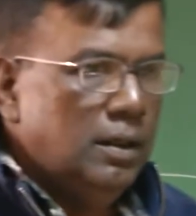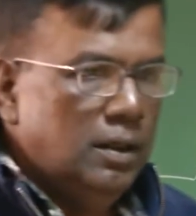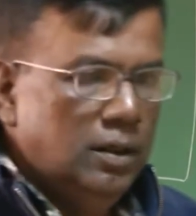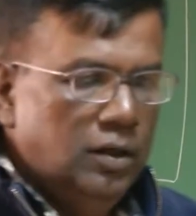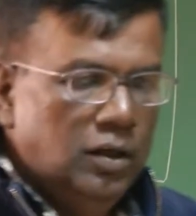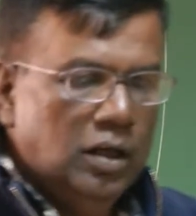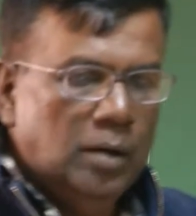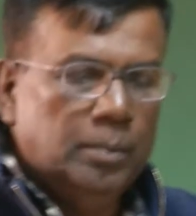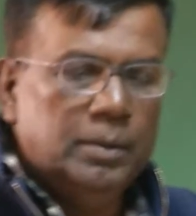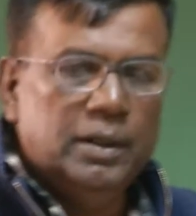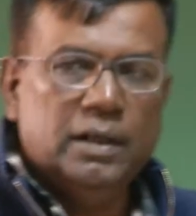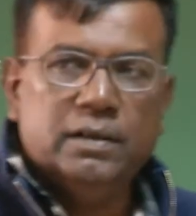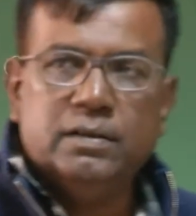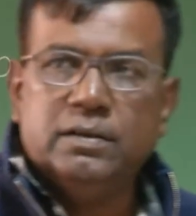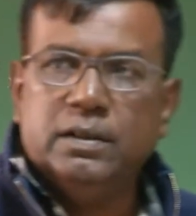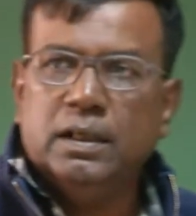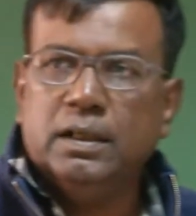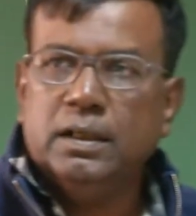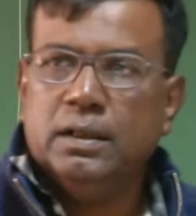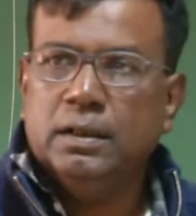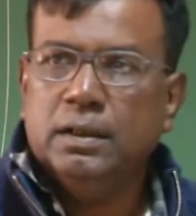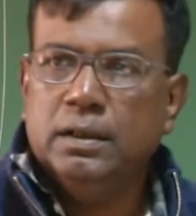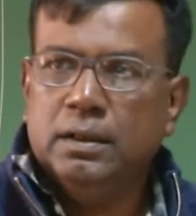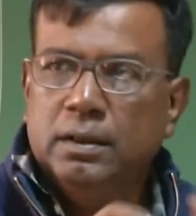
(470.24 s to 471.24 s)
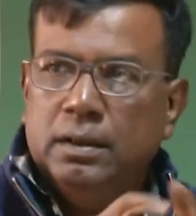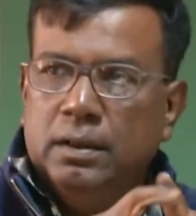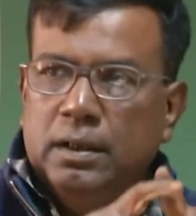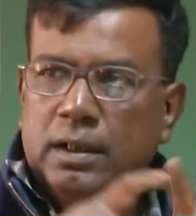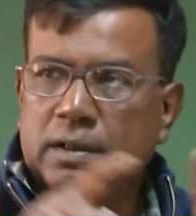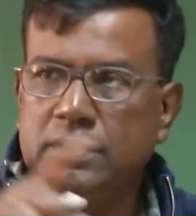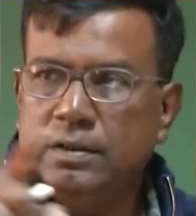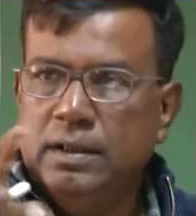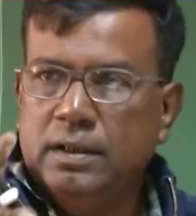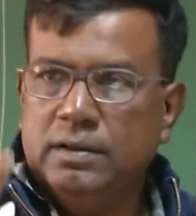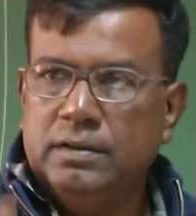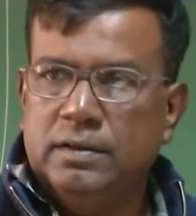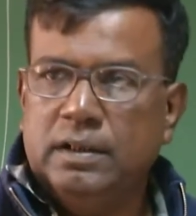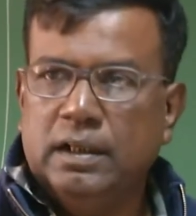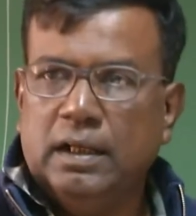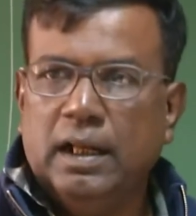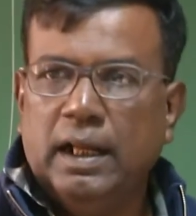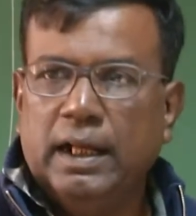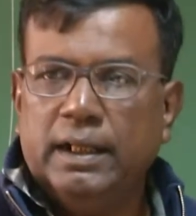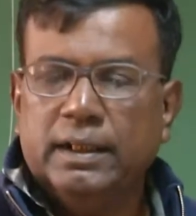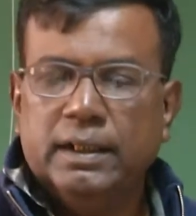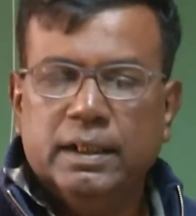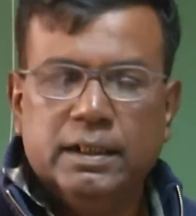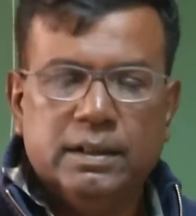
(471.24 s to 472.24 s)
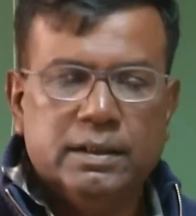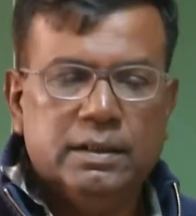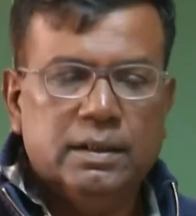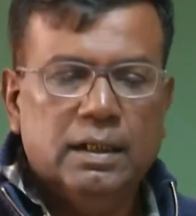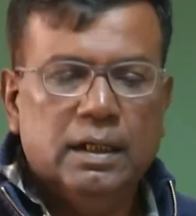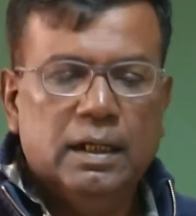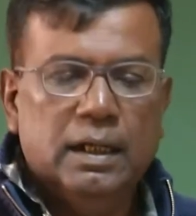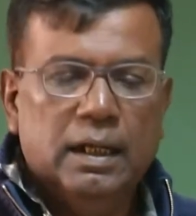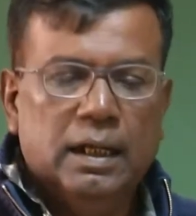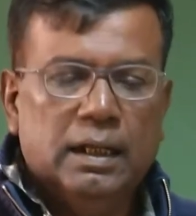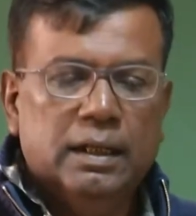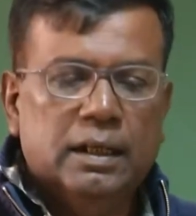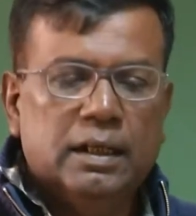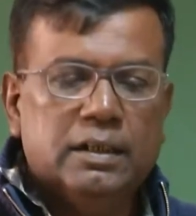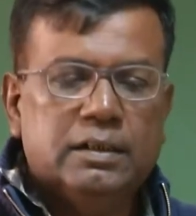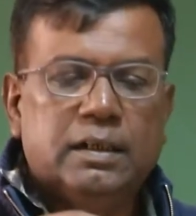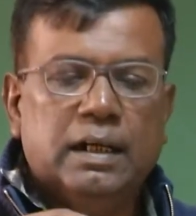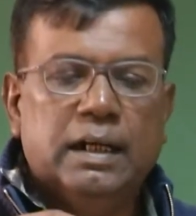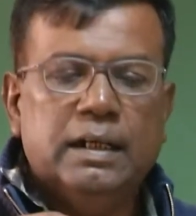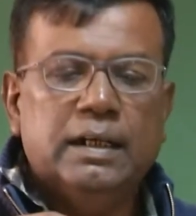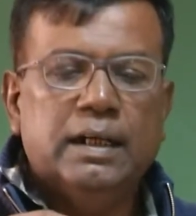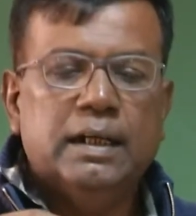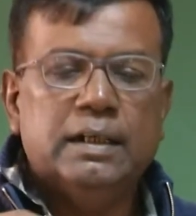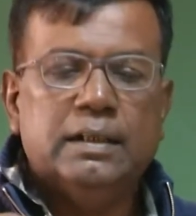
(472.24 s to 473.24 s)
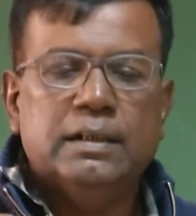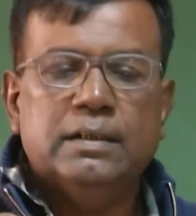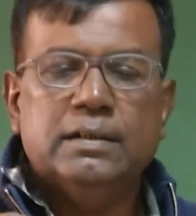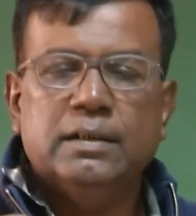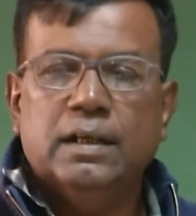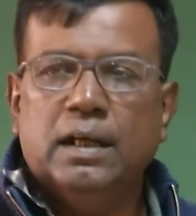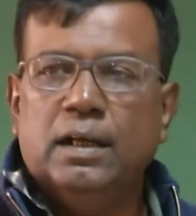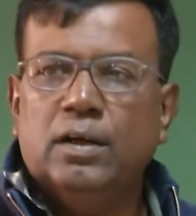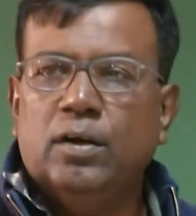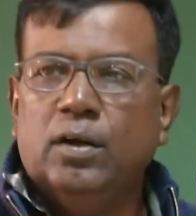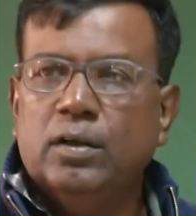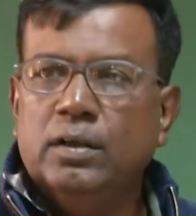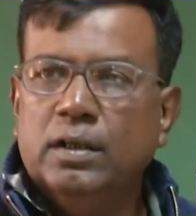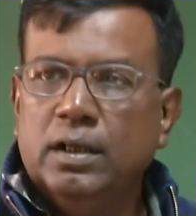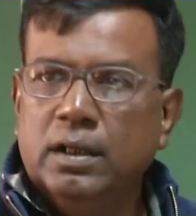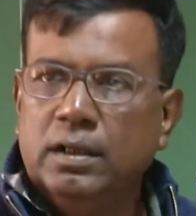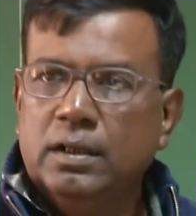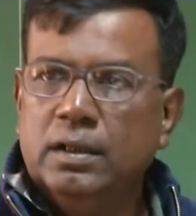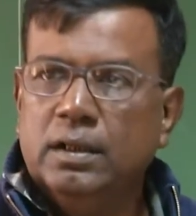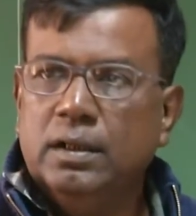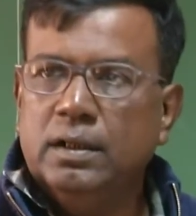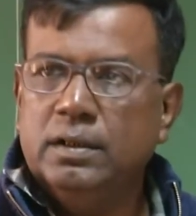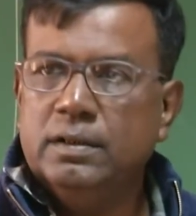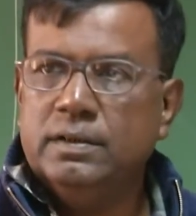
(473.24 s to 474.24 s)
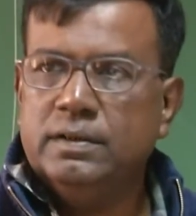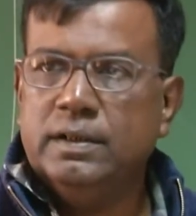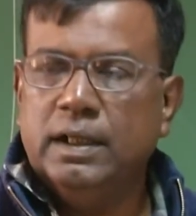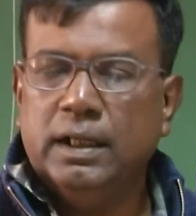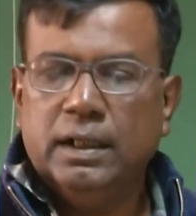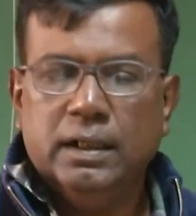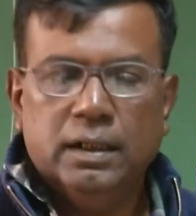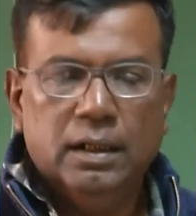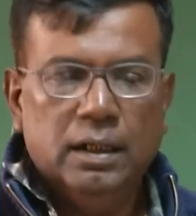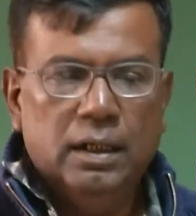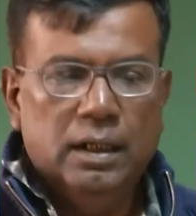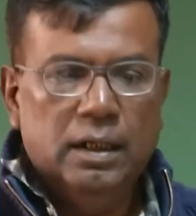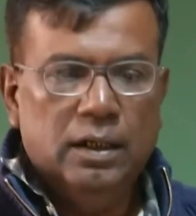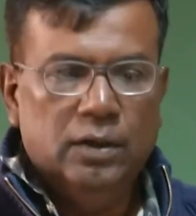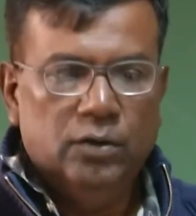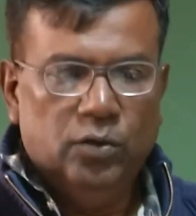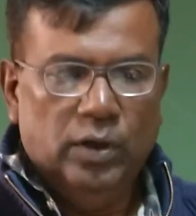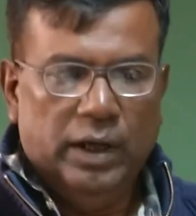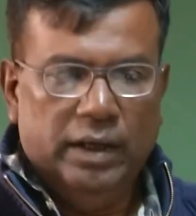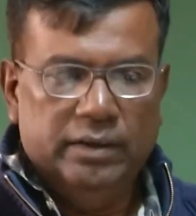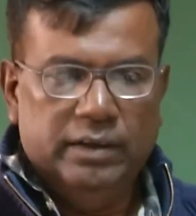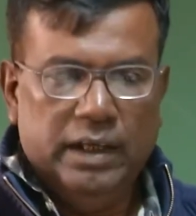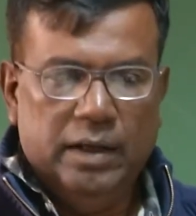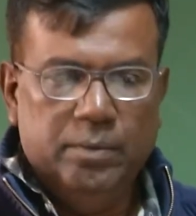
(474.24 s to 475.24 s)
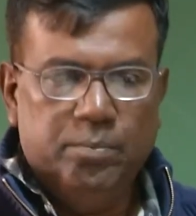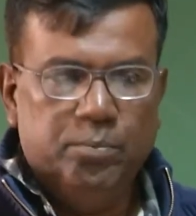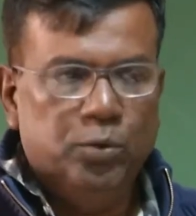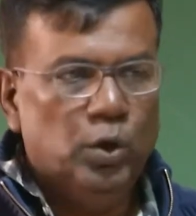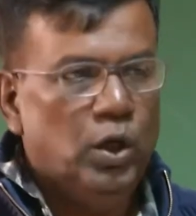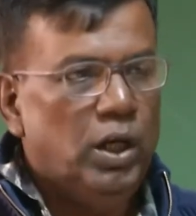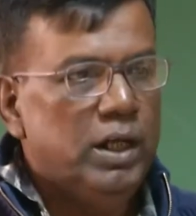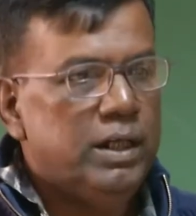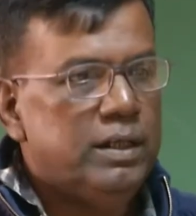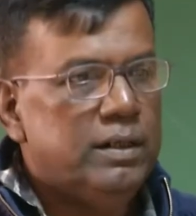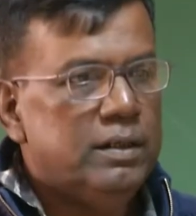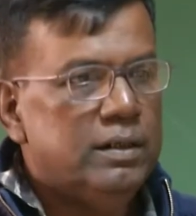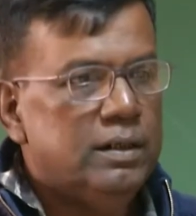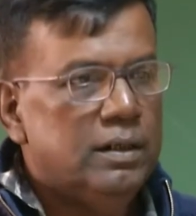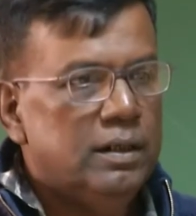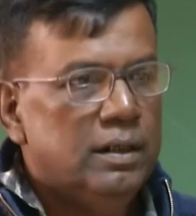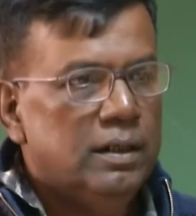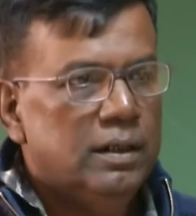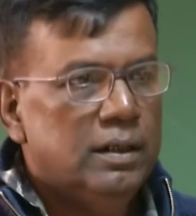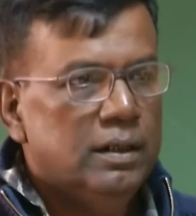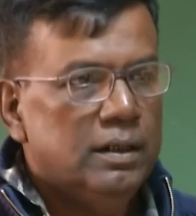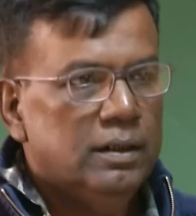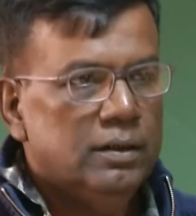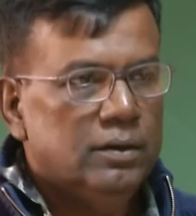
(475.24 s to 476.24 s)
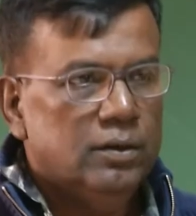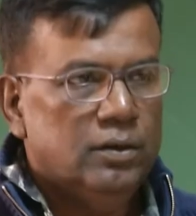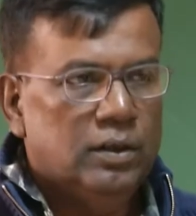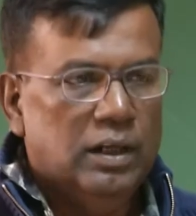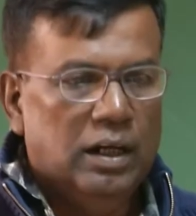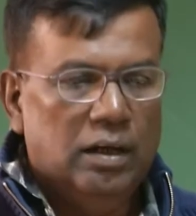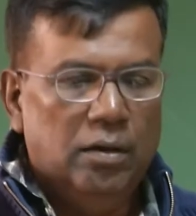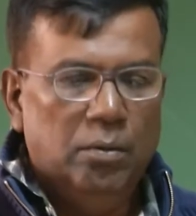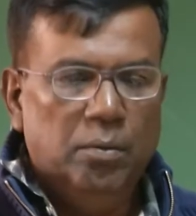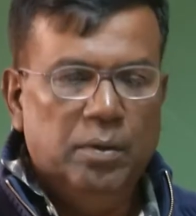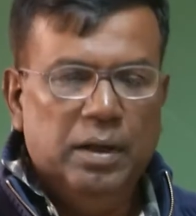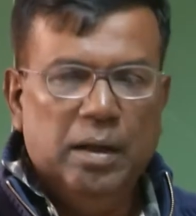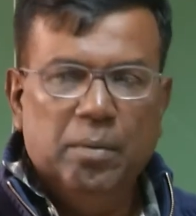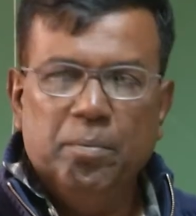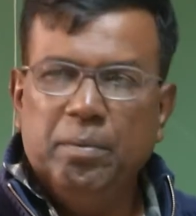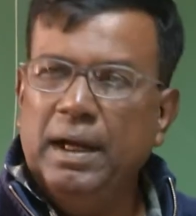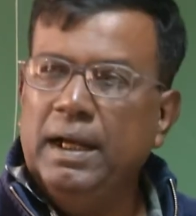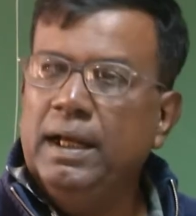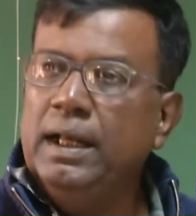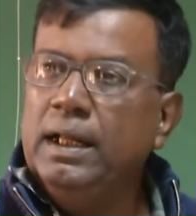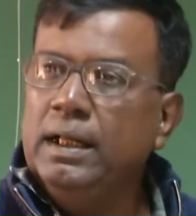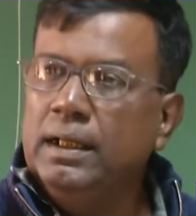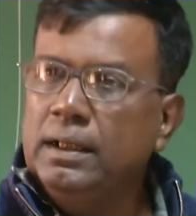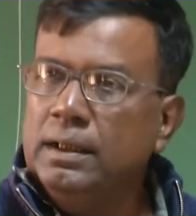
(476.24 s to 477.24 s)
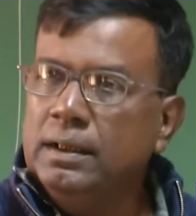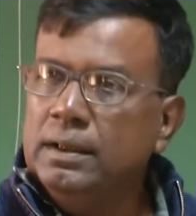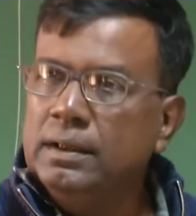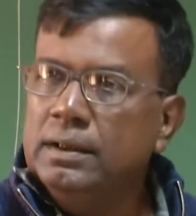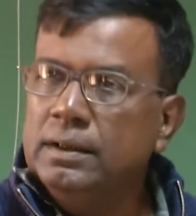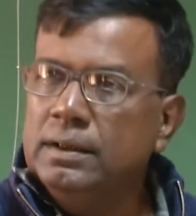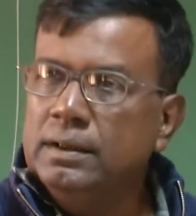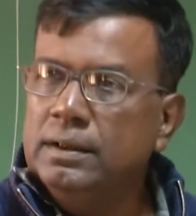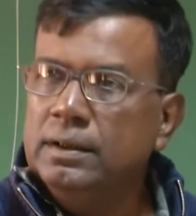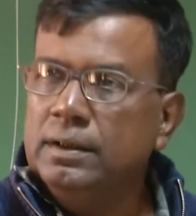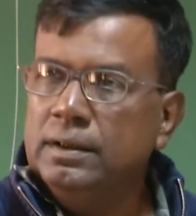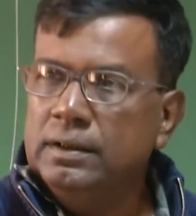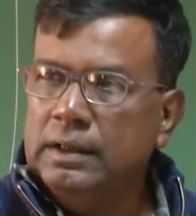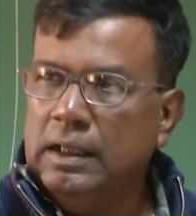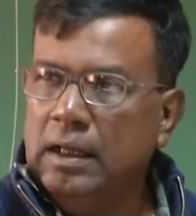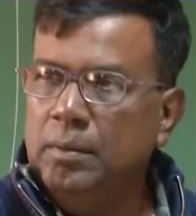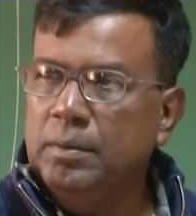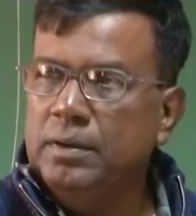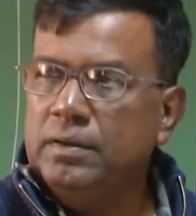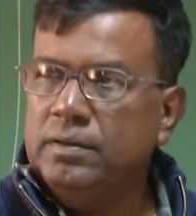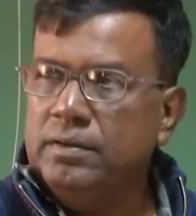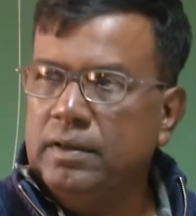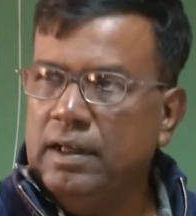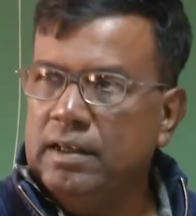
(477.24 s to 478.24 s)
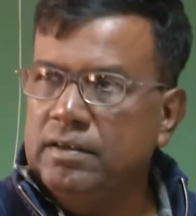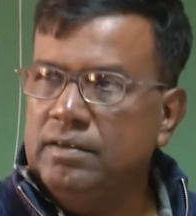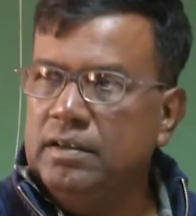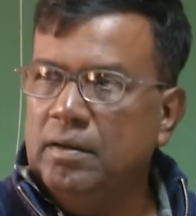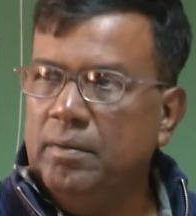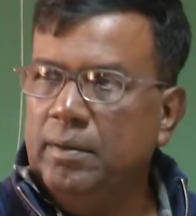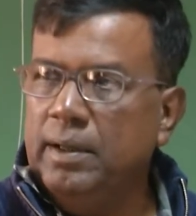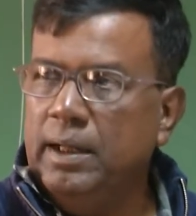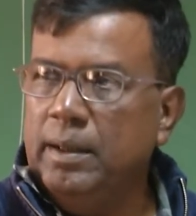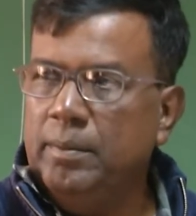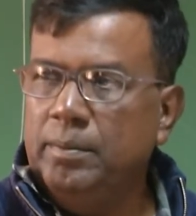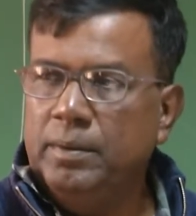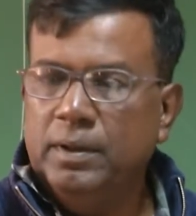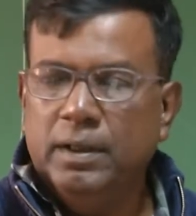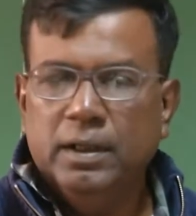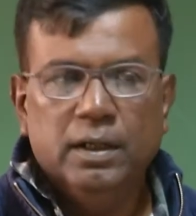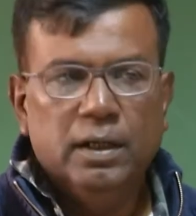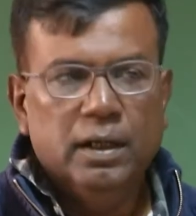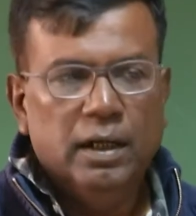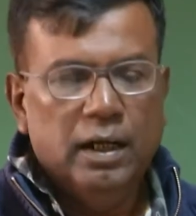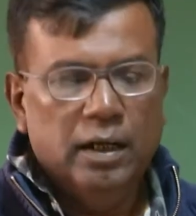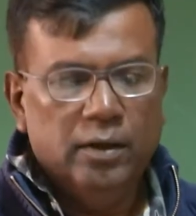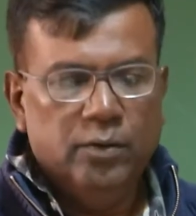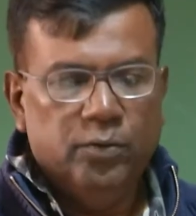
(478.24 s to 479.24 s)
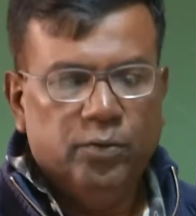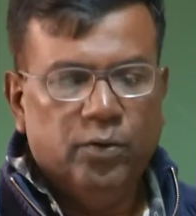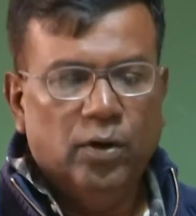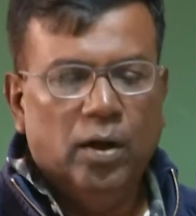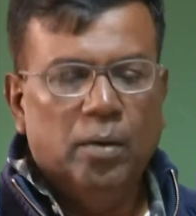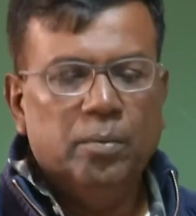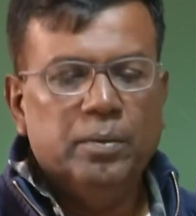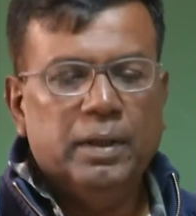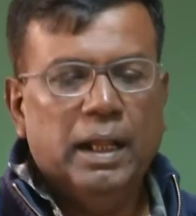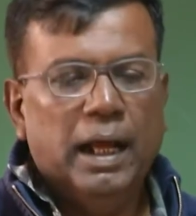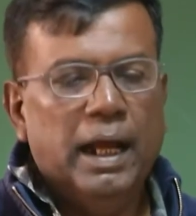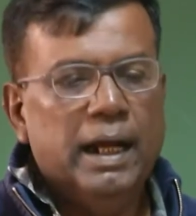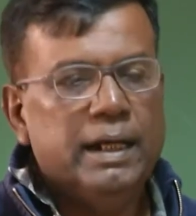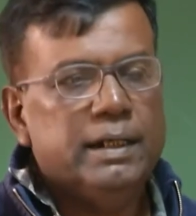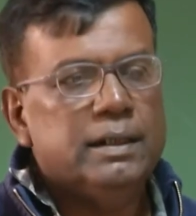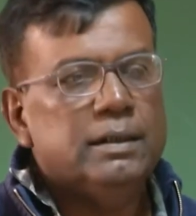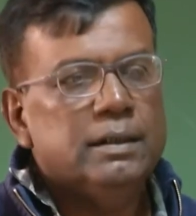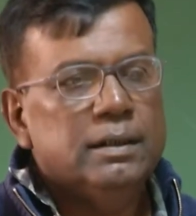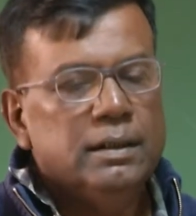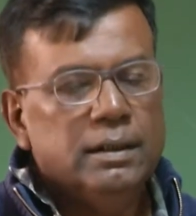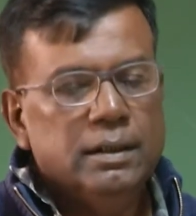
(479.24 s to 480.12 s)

You have the stick, let's say stick like this. The strain gauges are on the stick. So as I pull it, so there will be a bending, there will be stress developed, and from that,